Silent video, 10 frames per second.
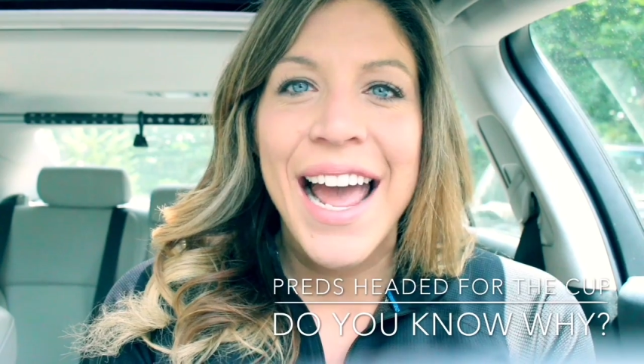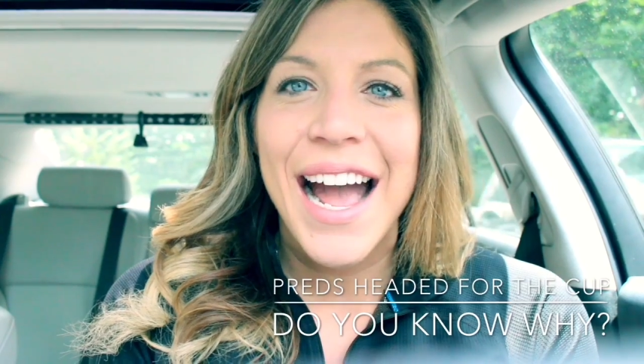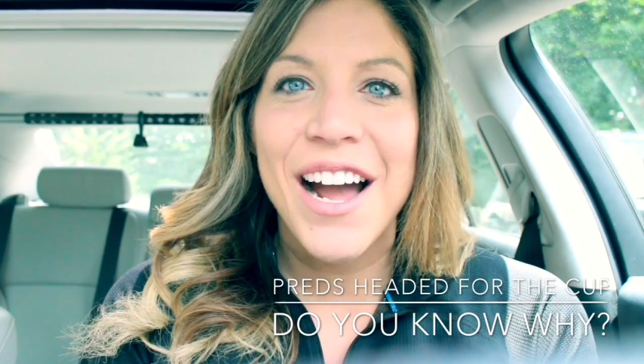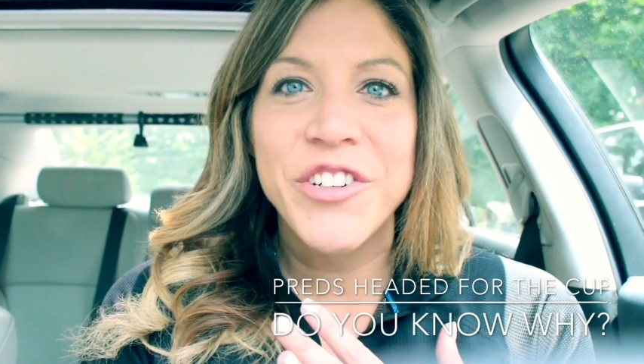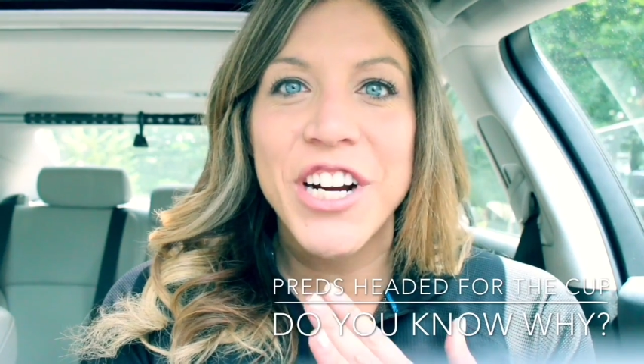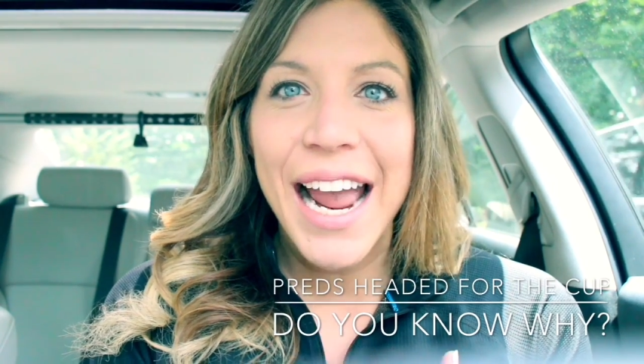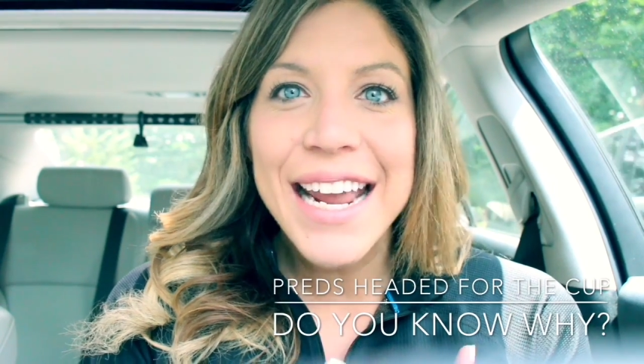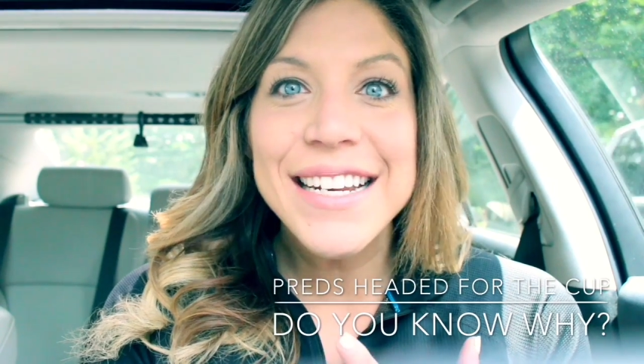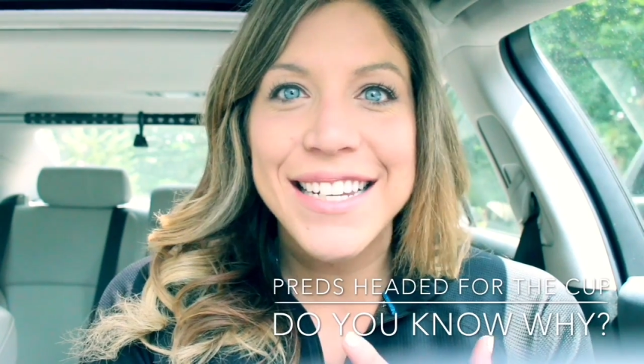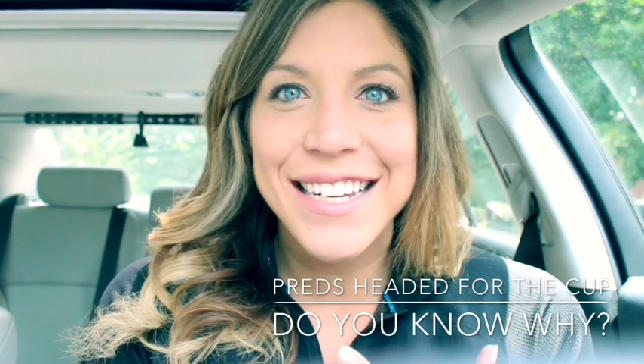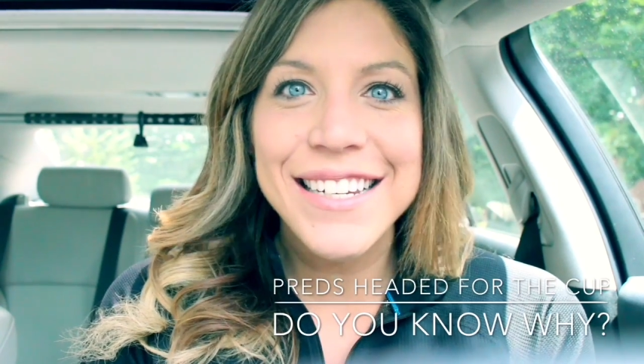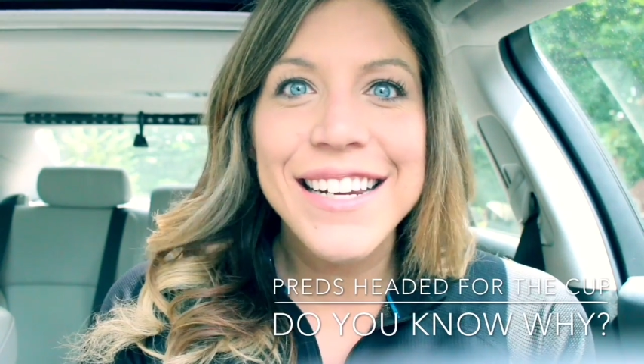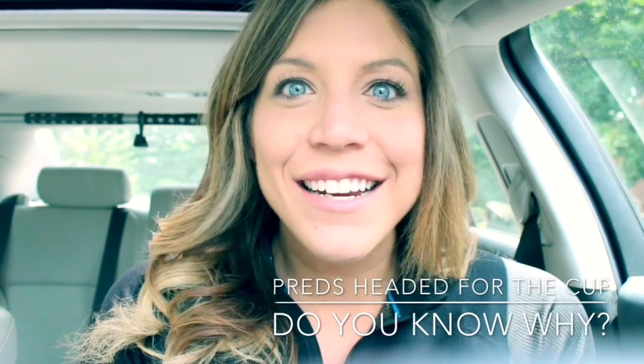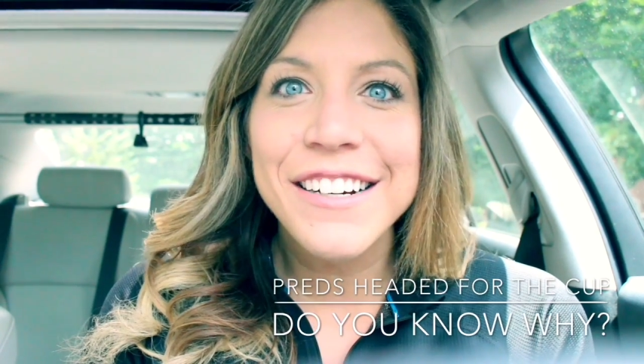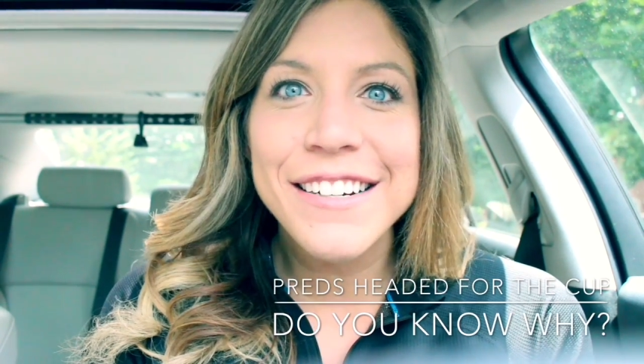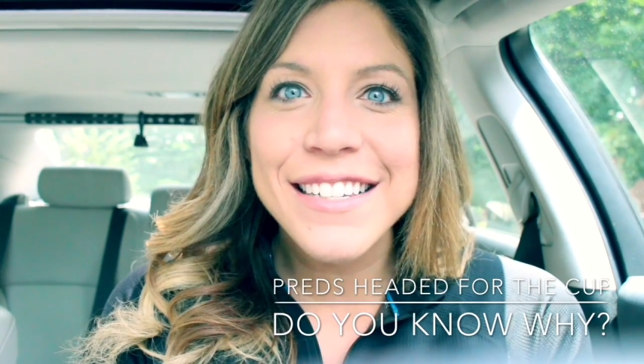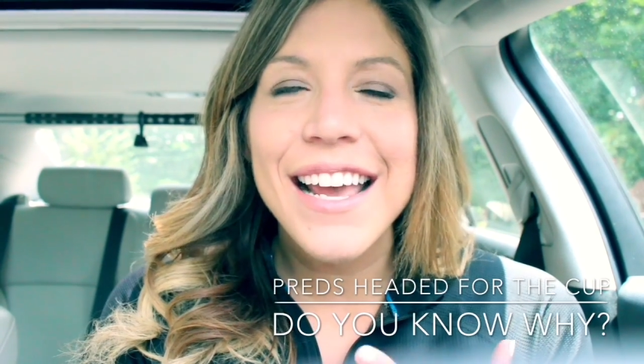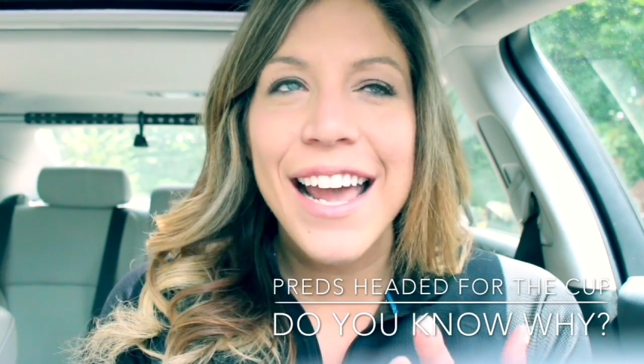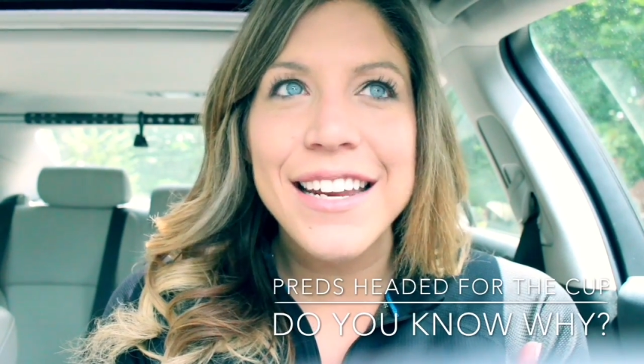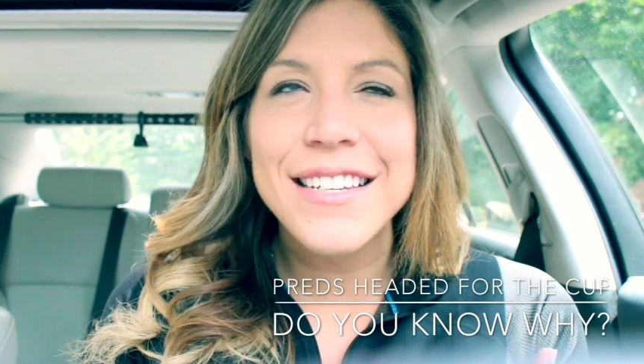After 18 years,
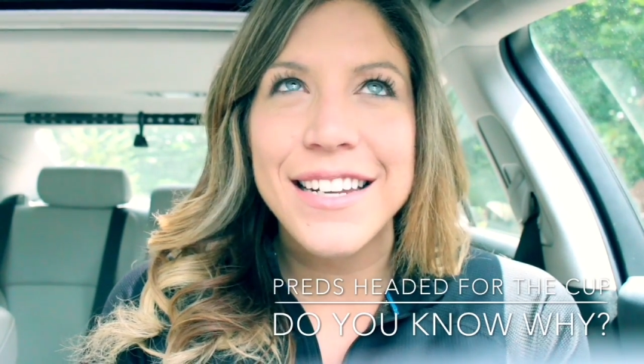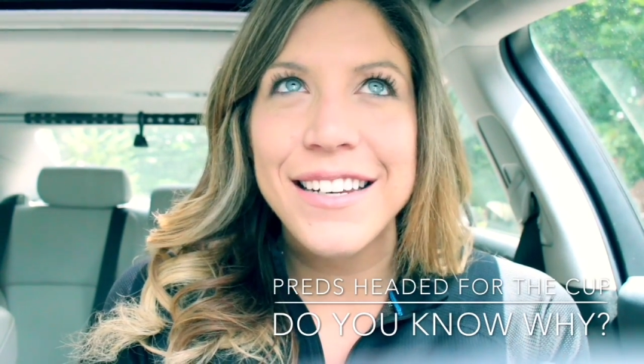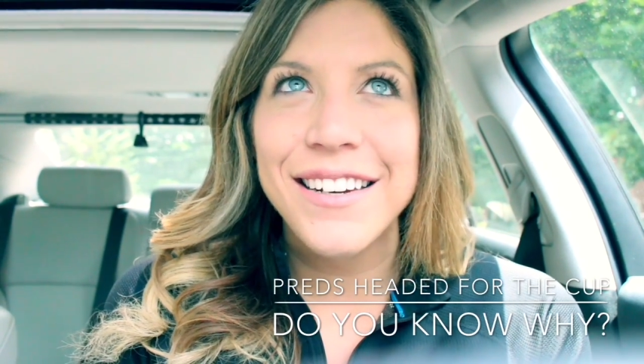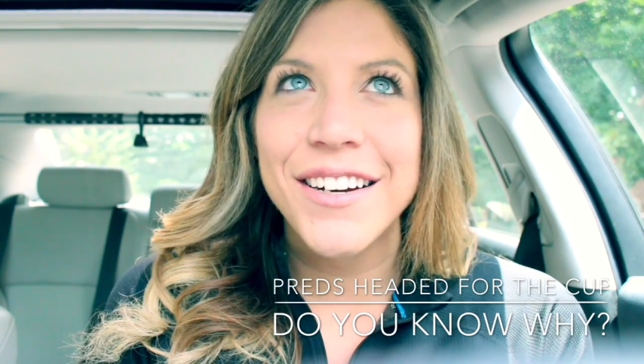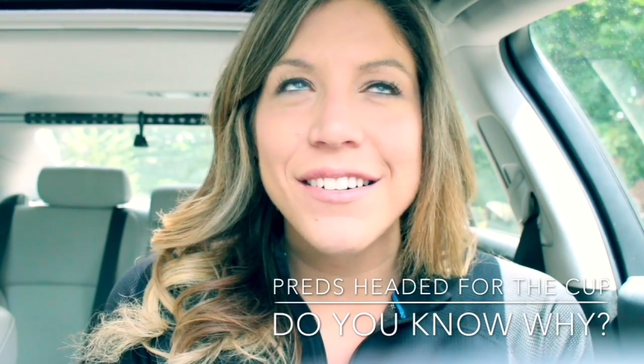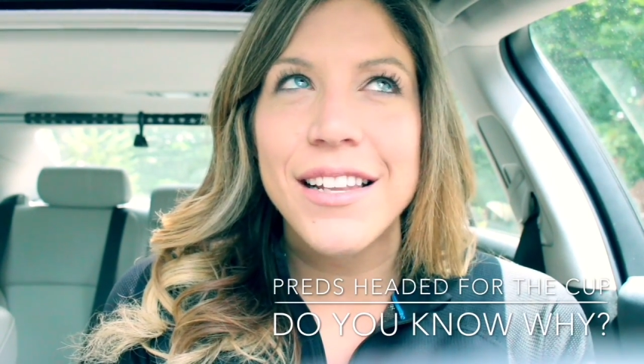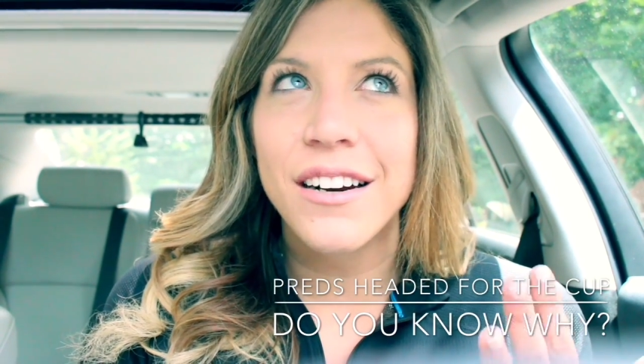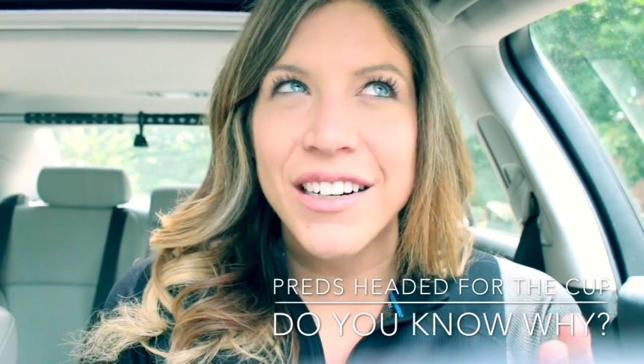and